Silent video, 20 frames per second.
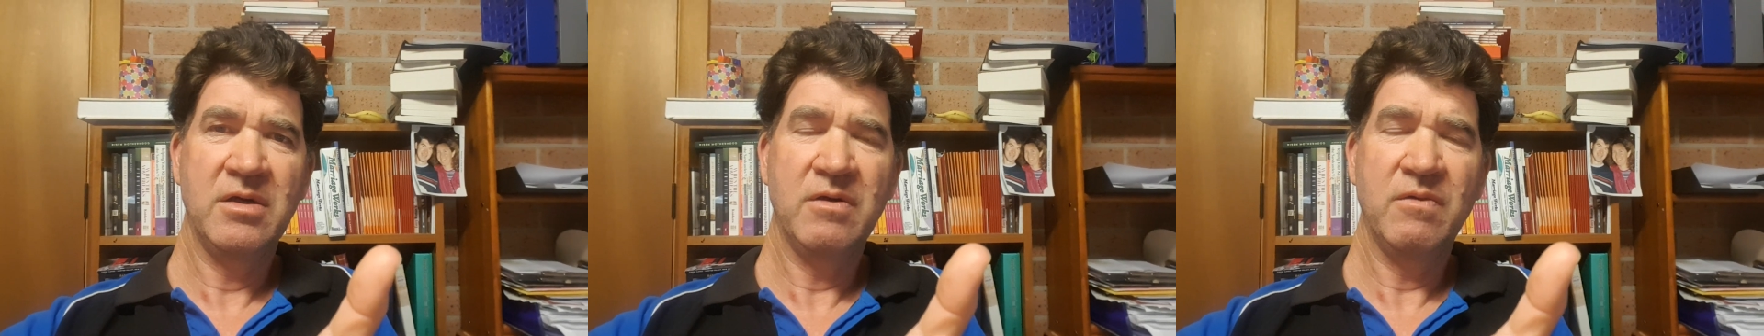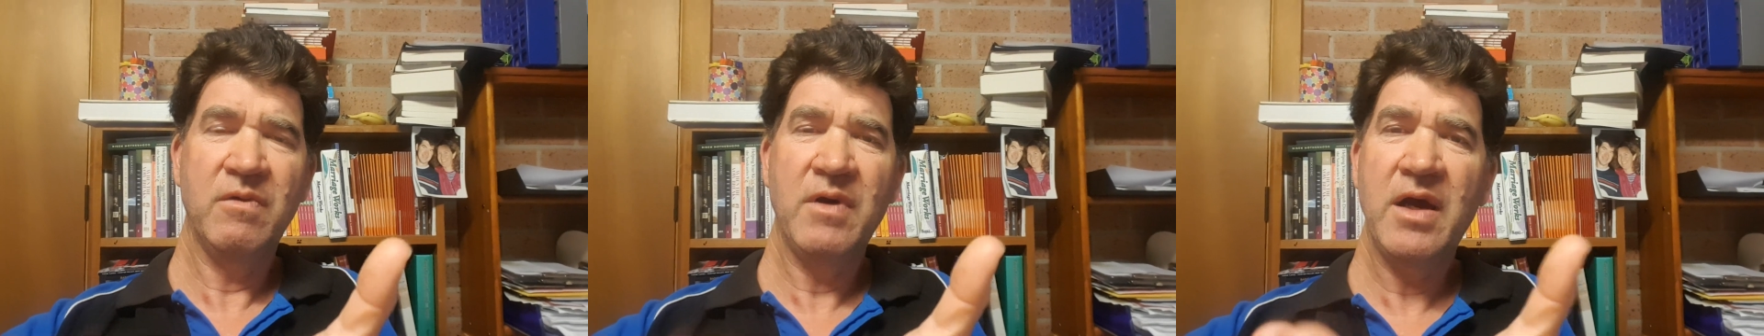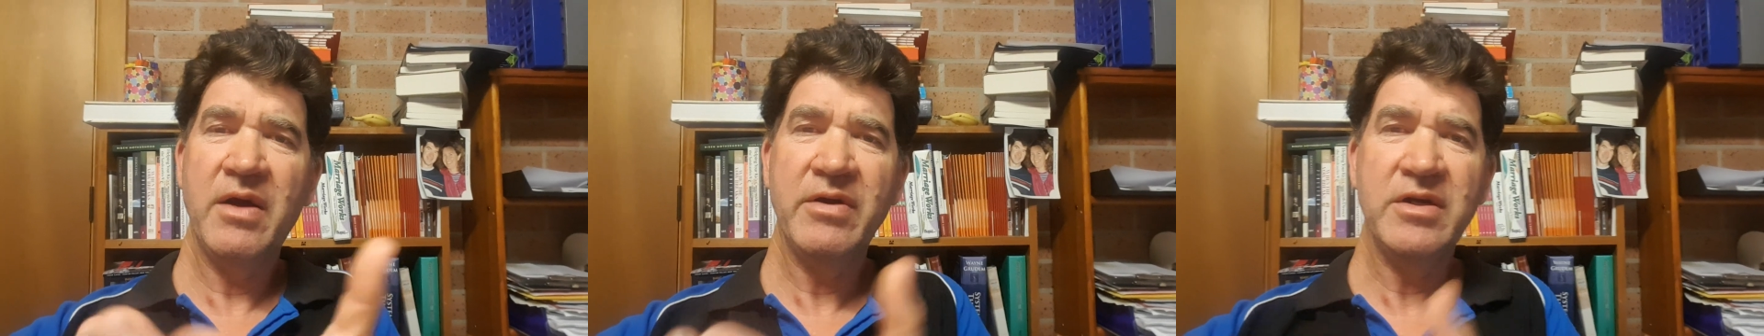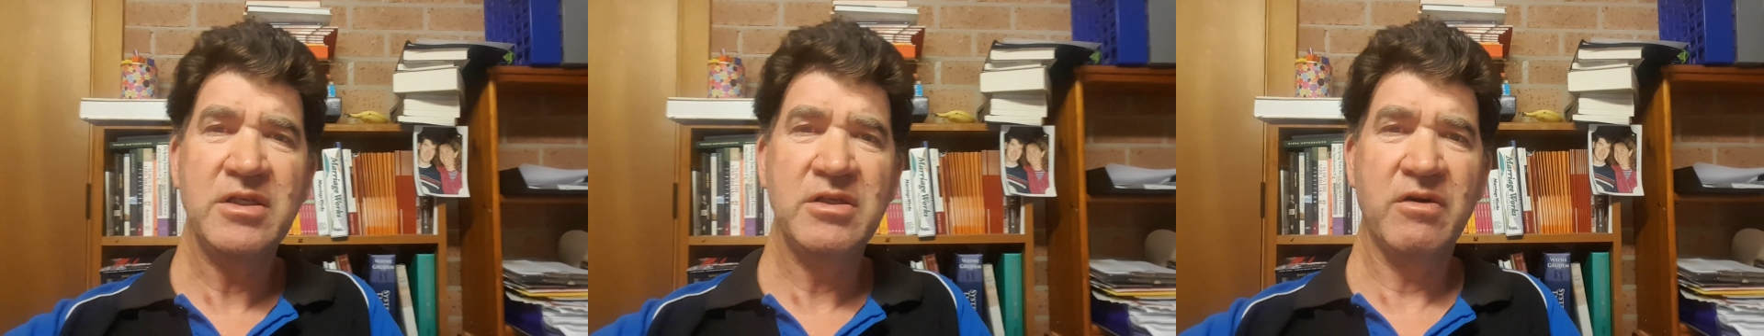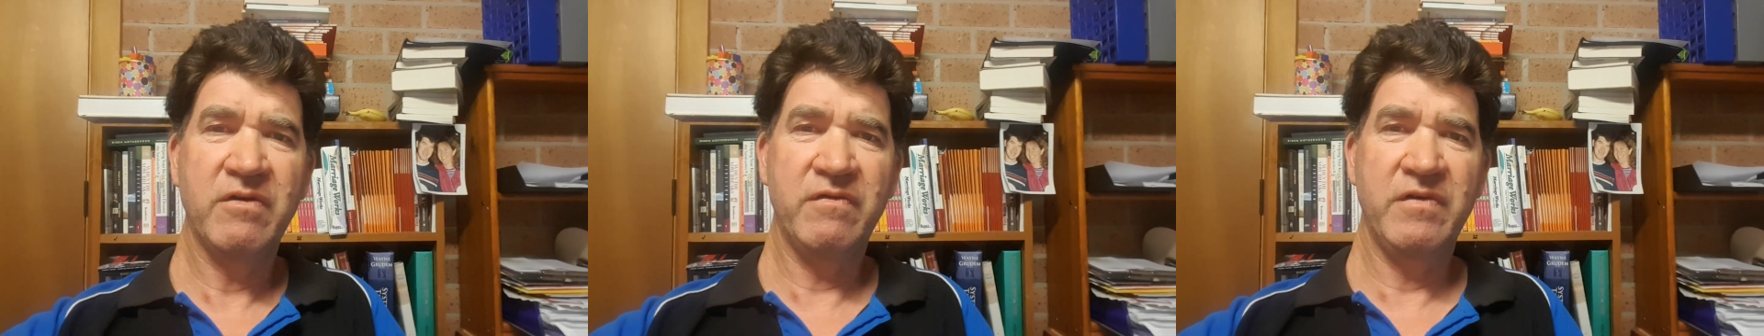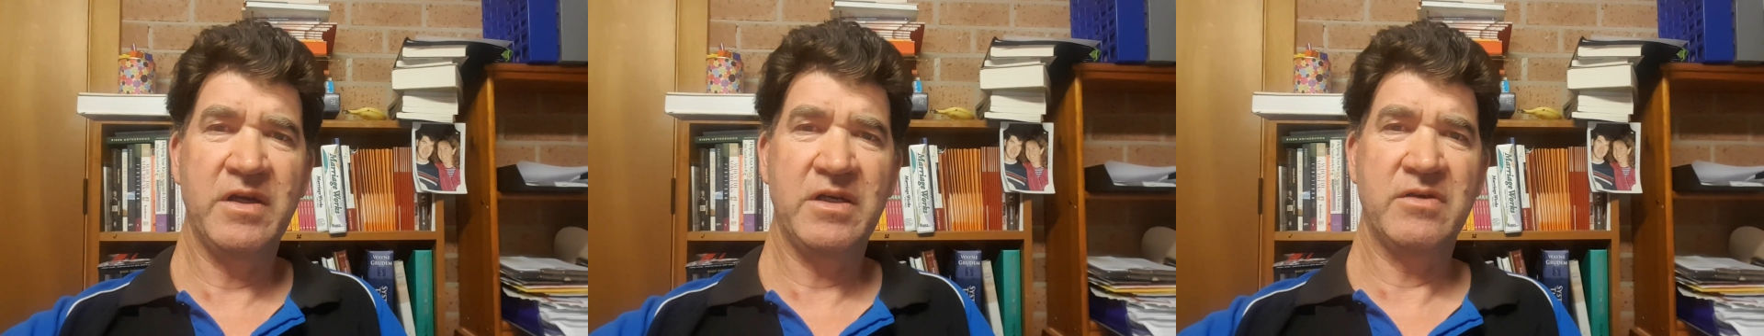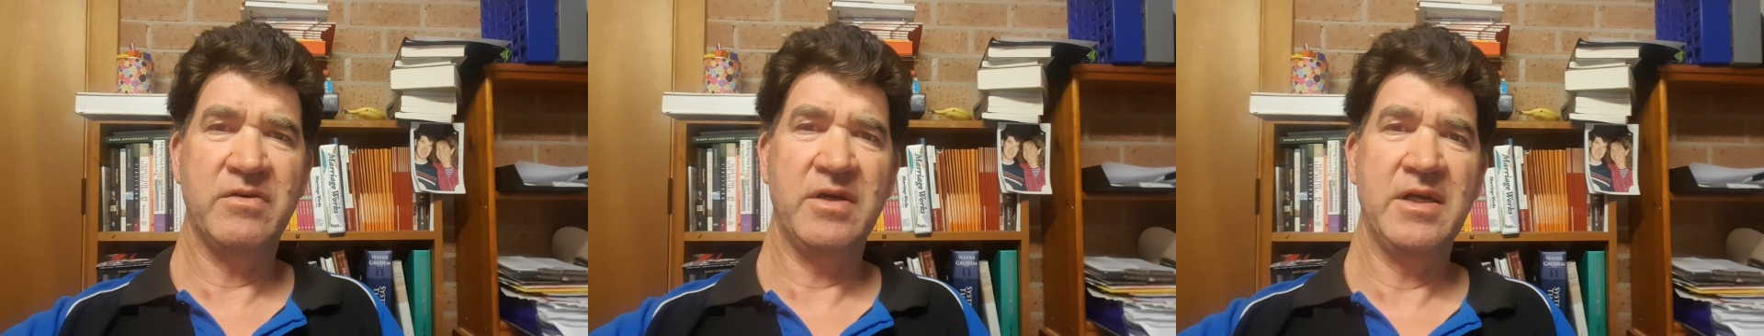Where is your
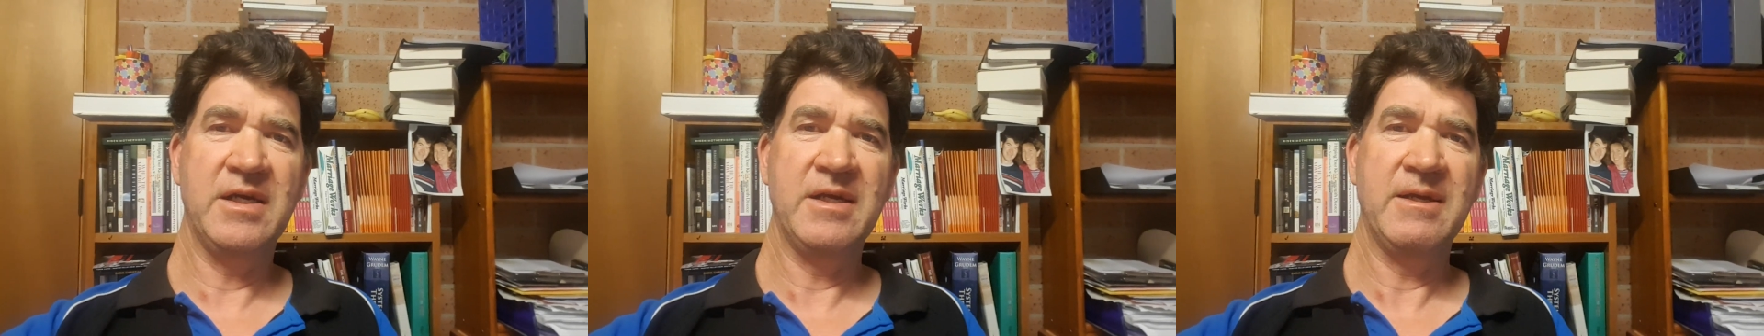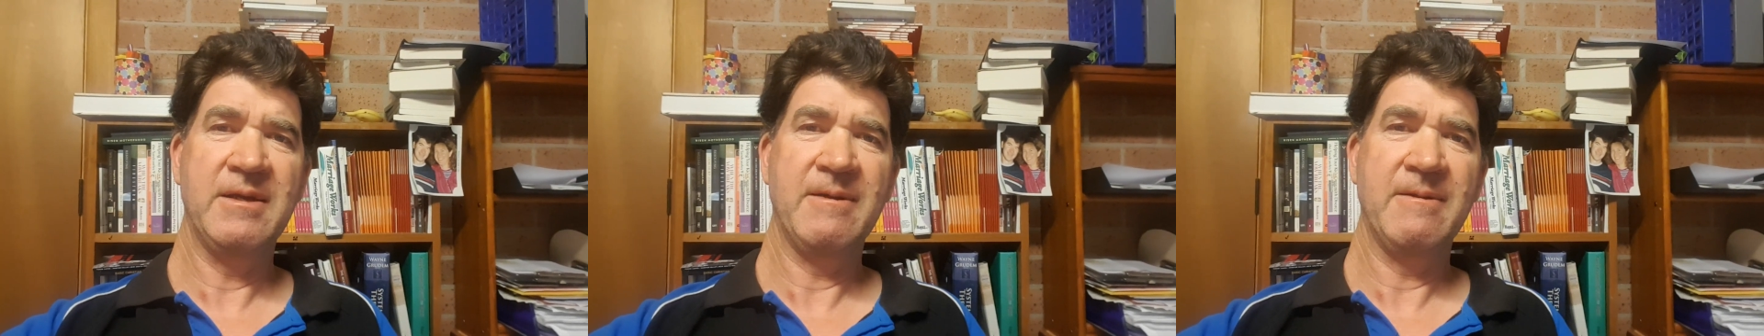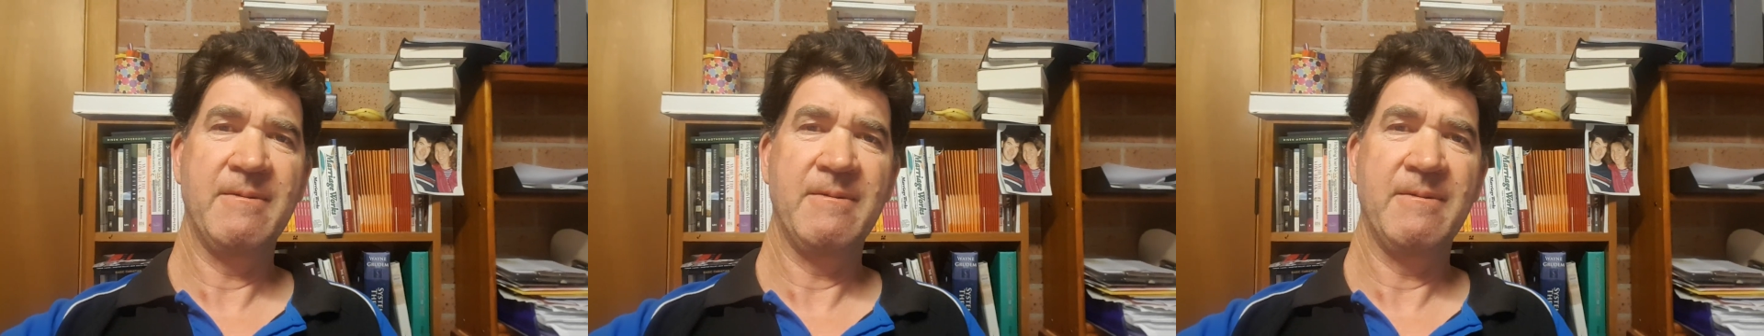victory?